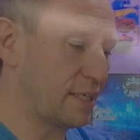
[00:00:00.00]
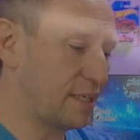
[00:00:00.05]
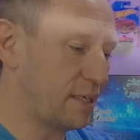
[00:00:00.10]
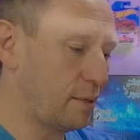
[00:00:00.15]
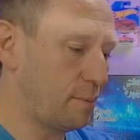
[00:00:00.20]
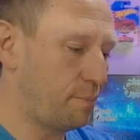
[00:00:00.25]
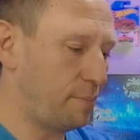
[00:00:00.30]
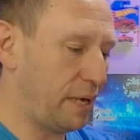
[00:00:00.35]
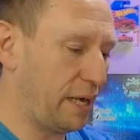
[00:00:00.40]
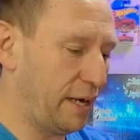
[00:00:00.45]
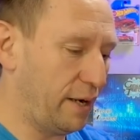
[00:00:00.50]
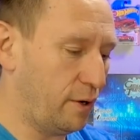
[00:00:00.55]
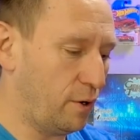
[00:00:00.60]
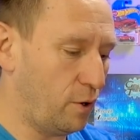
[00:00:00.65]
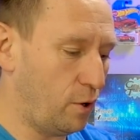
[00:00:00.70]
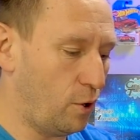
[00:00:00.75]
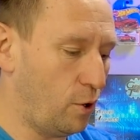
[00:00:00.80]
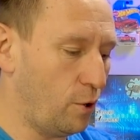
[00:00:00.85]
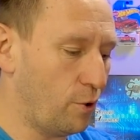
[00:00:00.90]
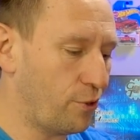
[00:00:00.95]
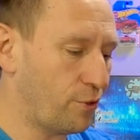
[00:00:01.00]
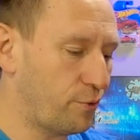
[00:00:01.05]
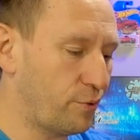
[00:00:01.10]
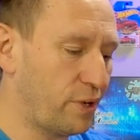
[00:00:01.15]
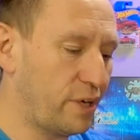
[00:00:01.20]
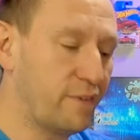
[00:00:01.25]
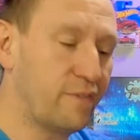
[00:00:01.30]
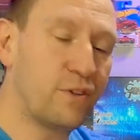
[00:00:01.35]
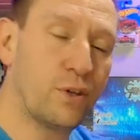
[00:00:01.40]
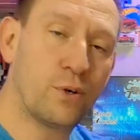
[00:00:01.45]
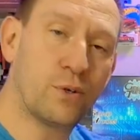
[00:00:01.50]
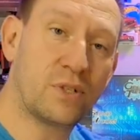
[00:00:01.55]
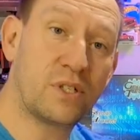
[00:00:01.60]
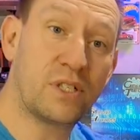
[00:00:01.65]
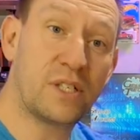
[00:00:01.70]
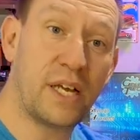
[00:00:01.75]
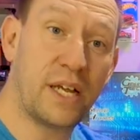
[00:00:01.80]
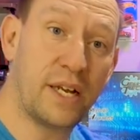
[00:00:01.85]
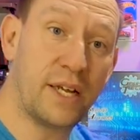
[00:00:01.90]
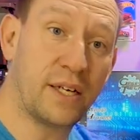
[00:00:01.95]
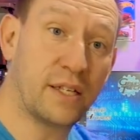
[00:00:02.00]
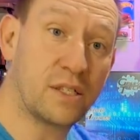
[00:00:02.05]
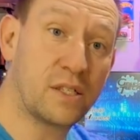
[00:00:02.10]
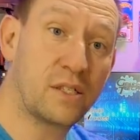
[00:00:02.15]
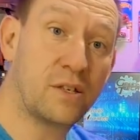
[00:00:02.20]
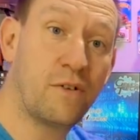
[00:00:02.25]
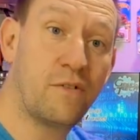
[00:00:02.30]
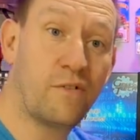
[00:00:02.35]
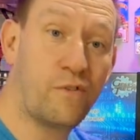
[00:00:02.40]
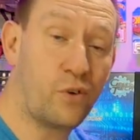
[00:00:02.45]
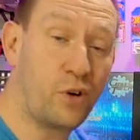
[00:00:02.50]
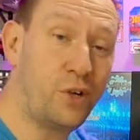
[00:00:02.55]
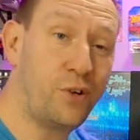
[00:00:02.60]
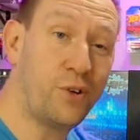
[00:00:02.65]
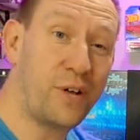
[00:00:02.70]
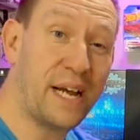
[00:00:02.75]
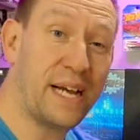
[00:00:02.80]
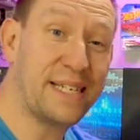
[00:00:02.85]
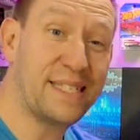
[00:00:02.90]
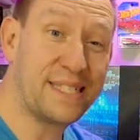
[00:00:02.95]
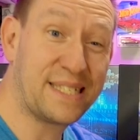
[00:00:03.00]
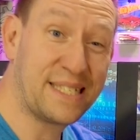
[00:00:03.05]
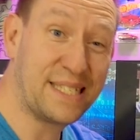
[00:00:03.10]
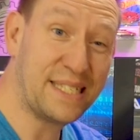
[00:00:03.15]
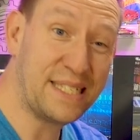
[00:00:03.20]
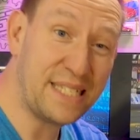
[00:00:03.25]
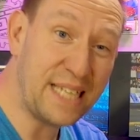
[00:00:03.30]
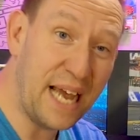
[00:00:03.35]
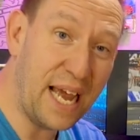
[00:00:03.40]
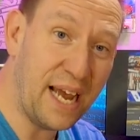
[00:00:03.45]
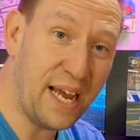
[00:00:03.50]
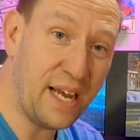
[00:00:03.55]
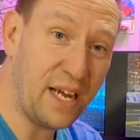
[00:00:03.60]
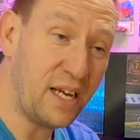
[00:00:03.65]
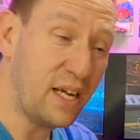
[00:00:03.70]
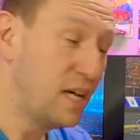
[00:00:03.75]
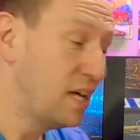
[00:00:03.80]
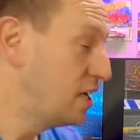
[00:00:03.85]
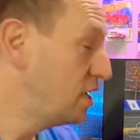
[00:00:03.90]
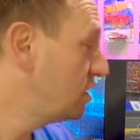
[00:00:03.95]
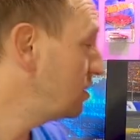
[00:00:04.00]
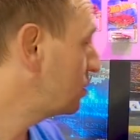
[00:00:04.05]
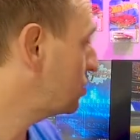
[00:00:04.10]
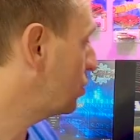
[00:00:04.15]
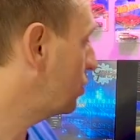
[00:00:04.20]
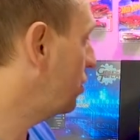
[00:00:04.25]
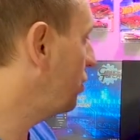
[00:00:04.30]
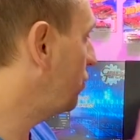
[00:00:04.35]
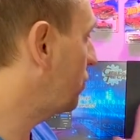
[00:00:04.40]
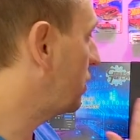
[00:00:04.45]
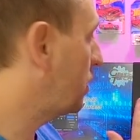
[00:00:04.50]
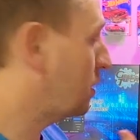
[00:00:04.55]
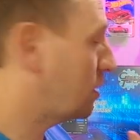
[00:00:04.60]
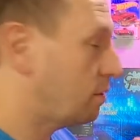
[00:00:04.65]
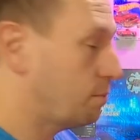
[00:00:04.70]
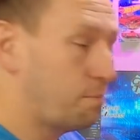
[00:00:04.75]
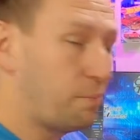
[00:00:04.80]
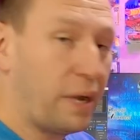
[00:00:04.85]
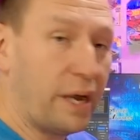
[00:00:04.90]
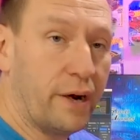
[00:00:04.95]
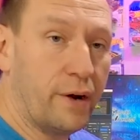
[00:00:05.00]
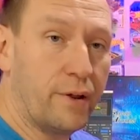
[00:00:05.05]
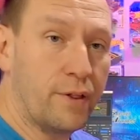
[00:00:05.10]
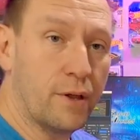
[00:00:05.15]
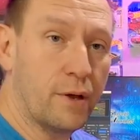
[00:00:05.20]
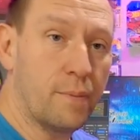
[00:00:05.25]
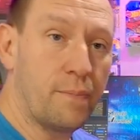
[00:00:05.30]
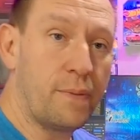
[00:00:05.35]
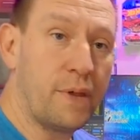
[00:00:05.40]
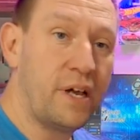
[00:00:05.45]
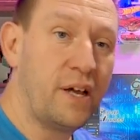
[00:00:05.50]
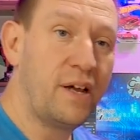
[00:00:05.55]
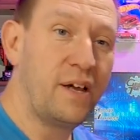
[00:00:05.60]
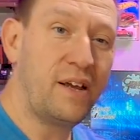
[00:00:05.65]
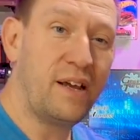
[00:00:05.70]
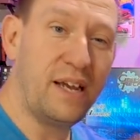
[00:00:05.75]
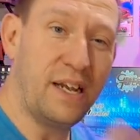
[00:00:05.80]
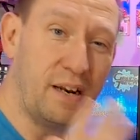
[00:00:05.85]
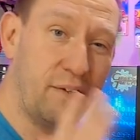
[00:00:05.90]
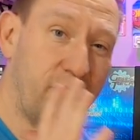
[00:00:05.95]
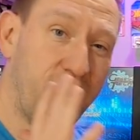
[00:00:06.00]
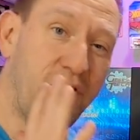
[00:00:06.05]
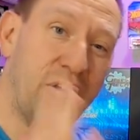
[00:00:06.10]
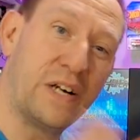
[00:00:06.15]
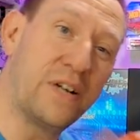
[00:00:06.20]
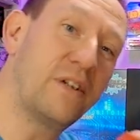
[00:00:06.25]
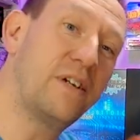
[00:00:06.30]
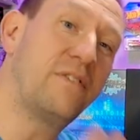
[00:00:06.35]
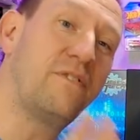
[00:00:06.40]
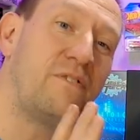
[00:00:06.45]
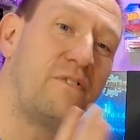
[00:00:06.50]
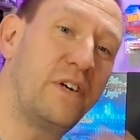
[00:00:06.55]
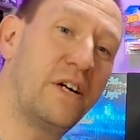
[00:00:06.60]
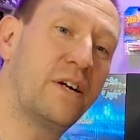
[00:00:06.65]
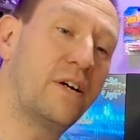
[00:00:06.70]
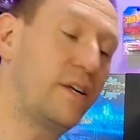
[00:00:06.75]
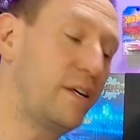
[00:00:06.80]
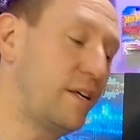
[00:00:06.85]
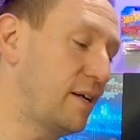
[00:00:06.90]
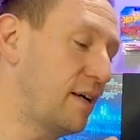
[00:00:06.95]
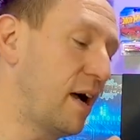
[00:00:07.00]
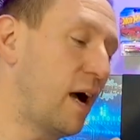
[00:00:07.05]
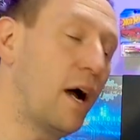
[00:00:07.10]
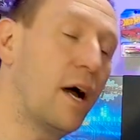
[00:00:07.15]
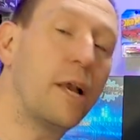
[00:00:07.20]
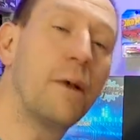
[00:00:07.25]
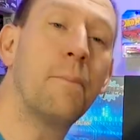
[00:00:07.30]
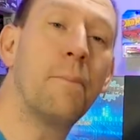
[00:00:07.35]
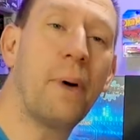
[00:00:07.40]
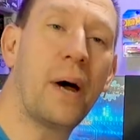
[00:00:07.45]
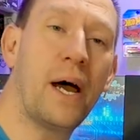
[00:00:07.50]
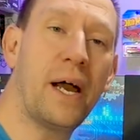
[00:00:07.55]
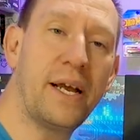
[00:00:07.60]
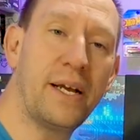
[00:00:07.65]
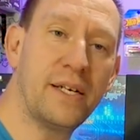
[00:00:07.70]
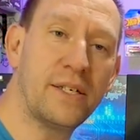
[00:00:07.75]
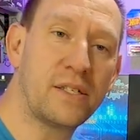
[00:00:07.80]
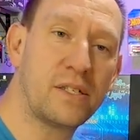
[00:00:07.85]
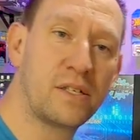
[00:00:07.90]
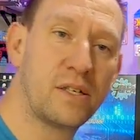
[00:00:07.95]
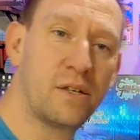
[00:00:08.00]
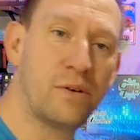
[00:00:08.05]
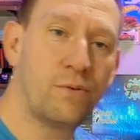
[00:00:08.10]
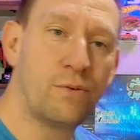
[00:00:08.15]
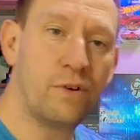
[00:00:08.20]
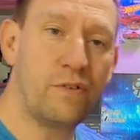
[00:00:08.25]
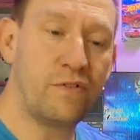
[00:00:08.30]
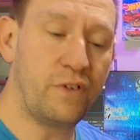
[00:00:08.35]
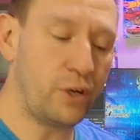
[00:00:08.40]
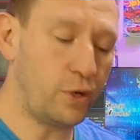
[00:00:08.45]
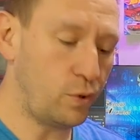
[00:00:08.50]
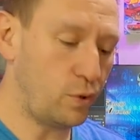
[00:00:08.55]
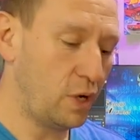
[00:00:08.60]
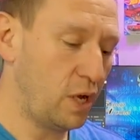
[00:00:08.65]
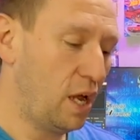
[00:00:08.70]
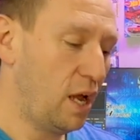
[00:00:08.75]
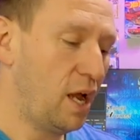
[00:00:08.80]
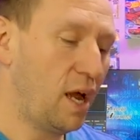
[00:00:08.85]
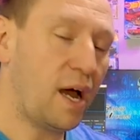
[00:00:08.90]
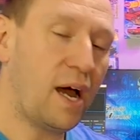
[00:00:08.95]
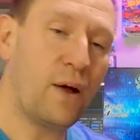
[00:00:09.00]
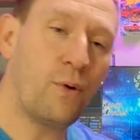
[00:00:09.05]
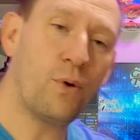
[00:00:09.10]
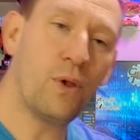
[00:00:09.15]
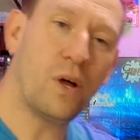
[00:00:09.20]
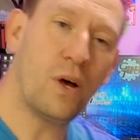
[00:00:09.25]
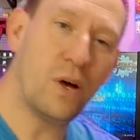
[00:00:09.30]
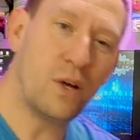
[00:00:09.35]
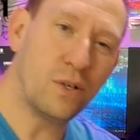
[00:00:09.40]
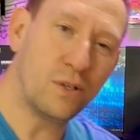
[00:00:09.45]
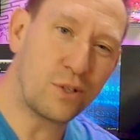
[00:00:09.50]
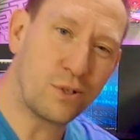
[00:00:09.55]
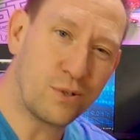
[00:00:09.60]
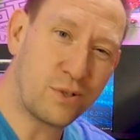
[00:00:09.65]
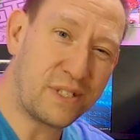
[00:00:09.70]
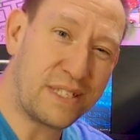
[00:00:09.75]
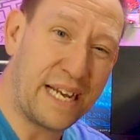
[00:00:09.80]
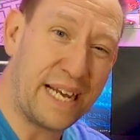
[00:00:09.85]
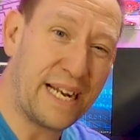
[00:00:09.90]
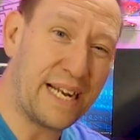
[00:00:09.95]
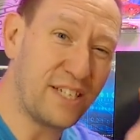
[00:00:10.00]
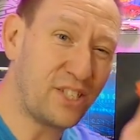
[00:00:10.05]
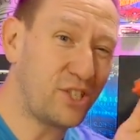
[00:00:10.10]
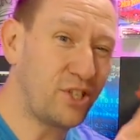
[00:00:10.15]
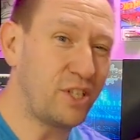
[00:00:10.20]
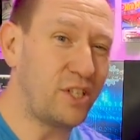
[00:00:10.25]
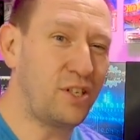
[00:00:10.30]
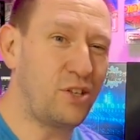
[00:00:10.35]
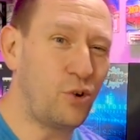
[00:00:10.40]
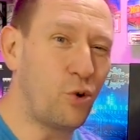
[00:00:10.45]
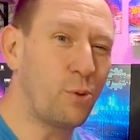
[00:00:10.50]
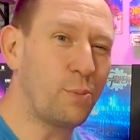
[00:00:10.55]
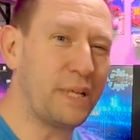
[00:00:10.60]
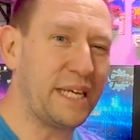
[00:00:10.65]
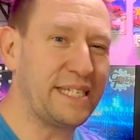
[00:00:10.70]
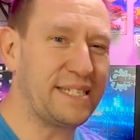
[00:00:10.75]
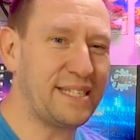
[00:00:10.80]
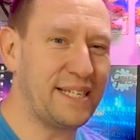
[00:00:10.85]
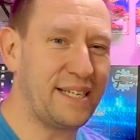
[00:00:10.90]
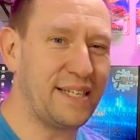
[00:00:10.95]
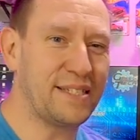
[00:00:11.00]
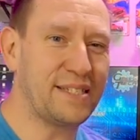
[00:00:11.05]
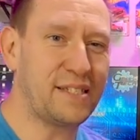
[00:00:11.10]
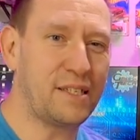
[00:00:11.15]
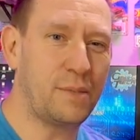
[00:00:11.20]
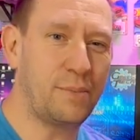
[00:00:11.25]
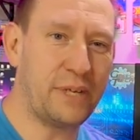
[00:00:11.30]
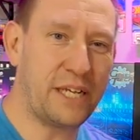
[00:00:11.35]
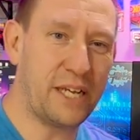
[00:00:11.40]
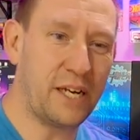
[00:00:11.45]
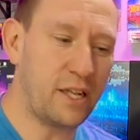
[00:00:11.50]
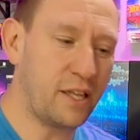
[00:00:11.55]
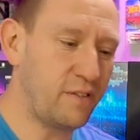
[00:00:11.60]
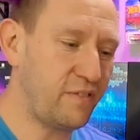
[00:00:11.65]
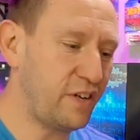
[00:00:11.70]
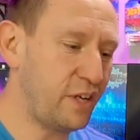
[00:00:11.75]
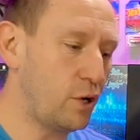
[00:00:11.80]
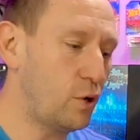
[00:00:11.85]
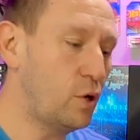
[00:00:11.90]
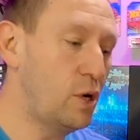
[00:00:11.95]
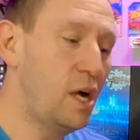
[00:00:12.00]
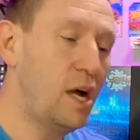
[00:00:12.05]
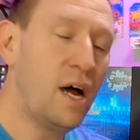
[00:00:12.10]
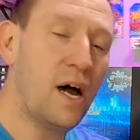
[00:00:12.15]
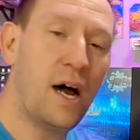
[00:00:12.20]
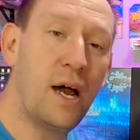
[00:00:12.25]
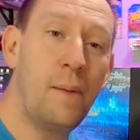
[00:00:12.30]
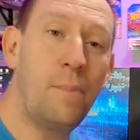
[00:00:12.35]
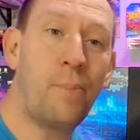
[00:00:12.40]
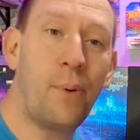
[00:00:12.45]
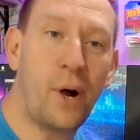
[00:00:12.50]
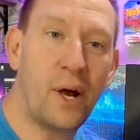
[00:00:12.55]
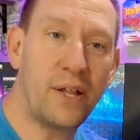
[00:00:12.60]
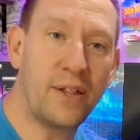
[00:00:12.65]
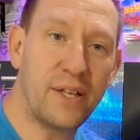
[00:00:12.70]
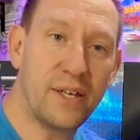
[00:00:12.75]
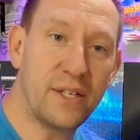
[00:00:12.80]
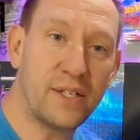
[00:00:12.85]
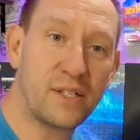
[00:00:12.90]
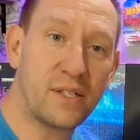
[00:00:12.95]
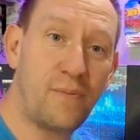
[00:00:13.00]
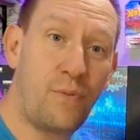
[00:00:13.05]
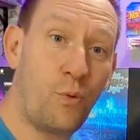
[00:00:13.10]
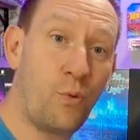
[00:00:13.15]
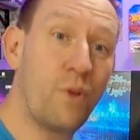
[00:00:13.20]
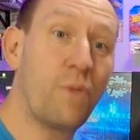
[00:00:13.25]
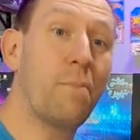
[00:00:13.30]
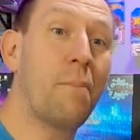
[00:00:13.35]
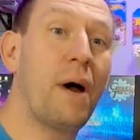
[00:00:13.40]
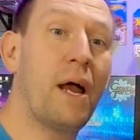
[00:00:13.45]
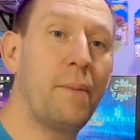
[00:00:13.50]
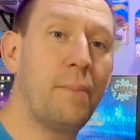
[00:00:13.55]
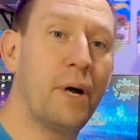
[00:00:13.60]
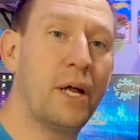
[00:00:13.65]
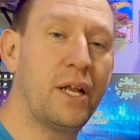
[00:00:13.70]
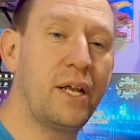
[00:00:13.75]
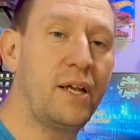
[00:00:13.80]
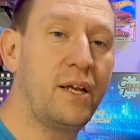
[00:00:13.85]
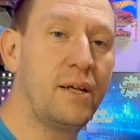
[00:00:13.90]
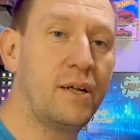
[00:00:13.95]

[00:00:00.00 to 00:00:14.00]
compare all three of those settings for you guys today so that you can compare them in a very, very unbiased review. I will also say, and I should, normally I say this at the beginning of the video, I bought this with my money.